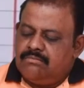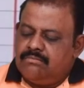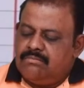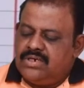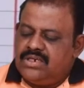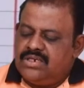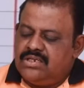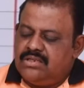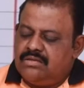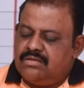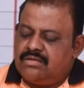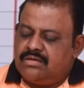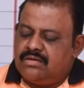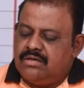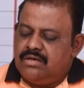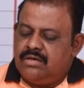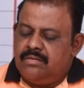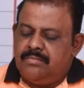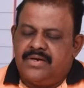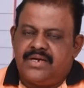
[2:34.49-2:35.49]

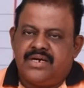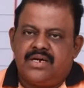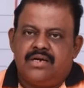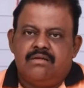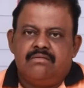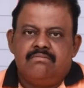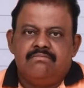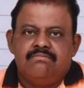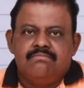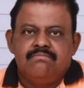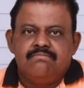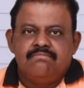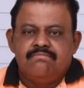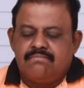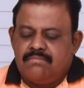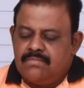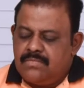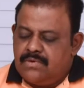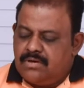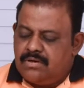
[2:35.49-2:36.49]
Mahindra Limited,
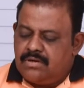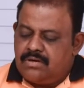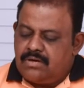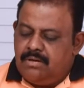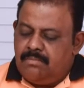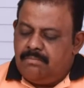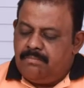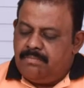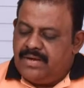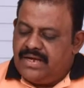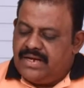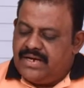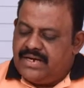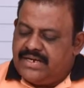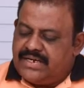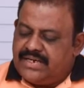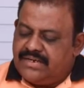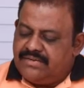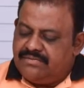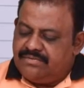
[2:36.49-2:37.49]

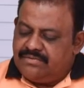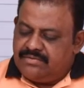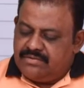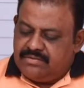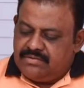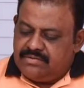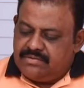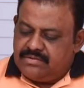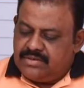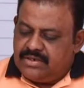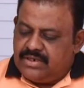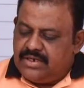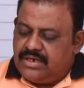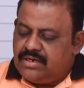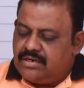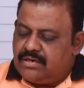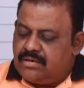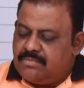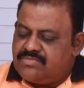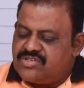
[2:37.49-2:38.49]
comparative
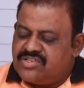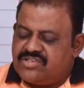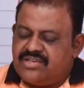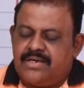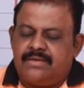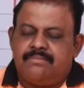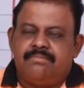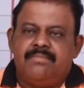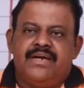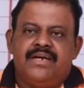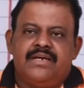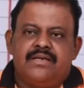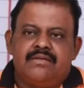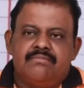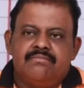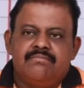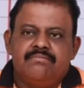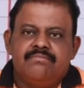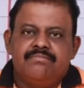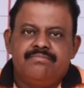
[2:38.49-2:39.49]
income
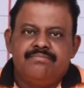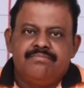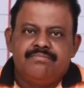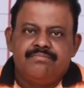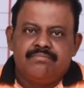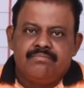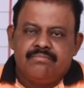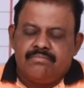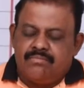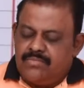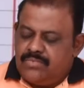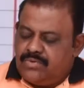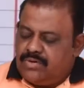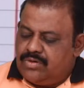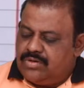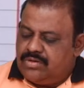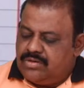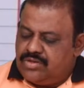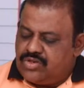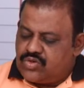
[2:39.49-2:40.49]
statement.
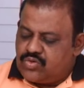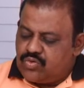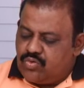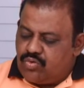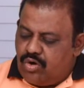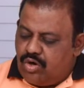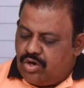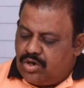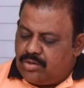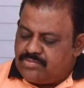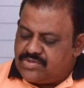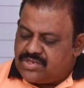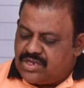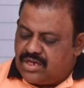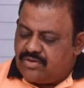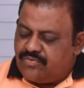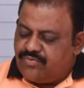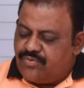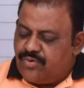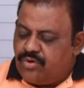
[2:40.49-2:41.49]
These two columns
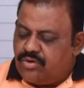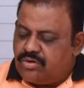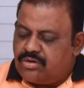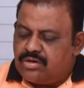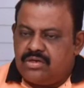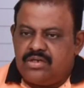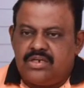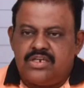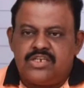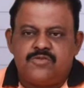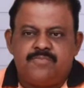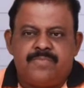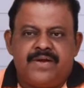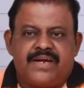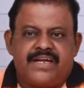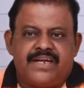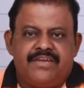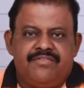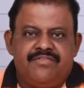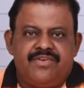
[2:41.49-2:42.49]
are for
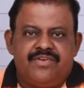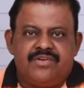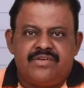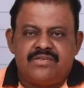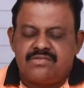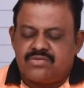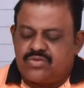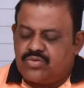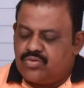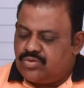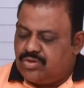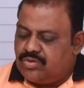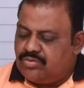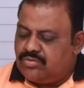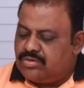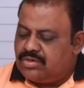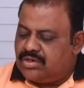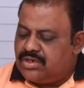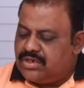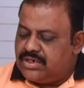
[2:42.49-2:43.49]
respective years,
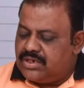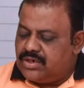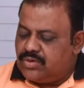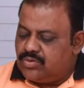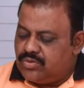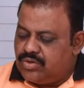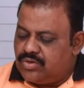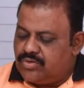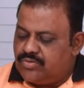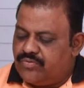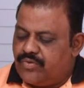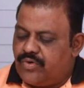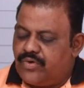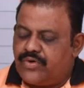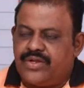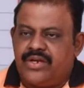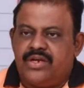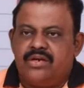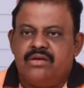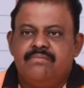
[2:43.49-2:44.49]

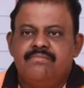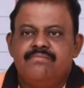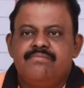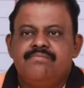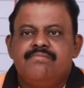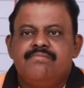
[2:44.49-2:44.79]
2013-2014.